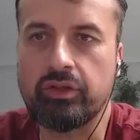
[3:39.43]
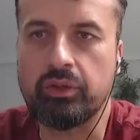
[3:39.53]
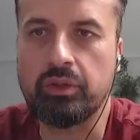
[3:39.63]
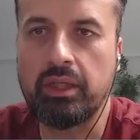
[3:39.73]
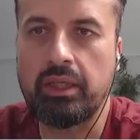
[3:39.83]

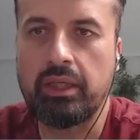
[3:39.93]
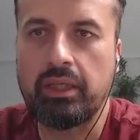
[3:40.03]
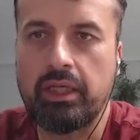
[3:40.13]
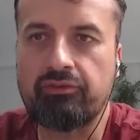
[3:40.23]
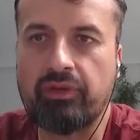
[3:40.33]
So
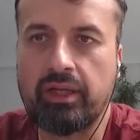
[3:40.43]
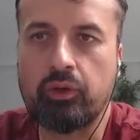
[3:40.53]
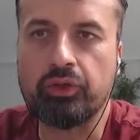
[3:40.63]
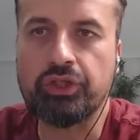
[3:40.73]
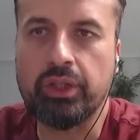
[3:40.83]
if I
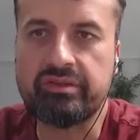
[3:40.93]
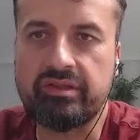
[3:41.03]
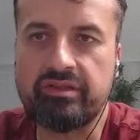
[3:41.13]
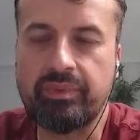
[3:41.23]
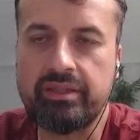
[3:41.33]
click on show
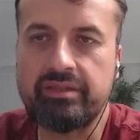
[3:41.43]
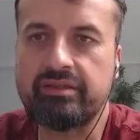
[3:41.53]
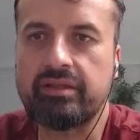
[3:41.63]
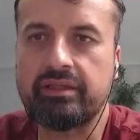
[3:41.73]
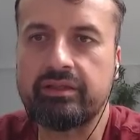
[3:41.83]
accessibility
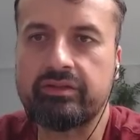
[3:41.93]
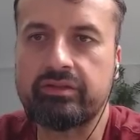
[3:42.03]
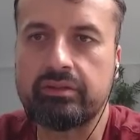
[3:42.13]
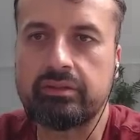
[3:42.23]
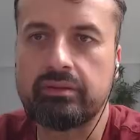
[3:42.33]

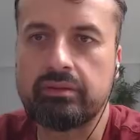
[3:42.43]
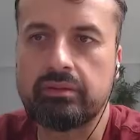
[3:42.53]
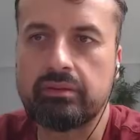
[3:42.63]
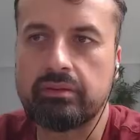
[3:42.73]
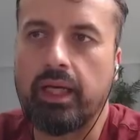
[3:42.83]
settings,
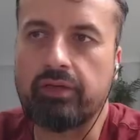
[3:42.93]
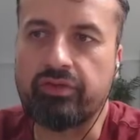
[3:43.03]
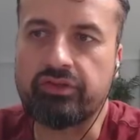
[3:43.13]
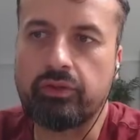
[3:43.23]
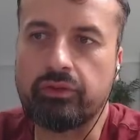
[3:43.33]
and if
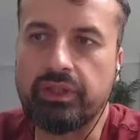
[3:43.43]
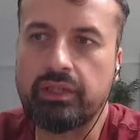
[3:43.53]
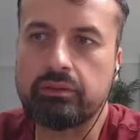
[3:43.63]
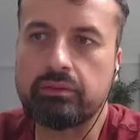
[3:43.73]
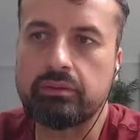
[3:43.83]
I scroll
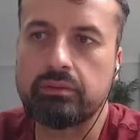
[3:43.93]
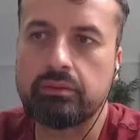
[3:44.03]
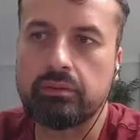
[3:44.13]
down,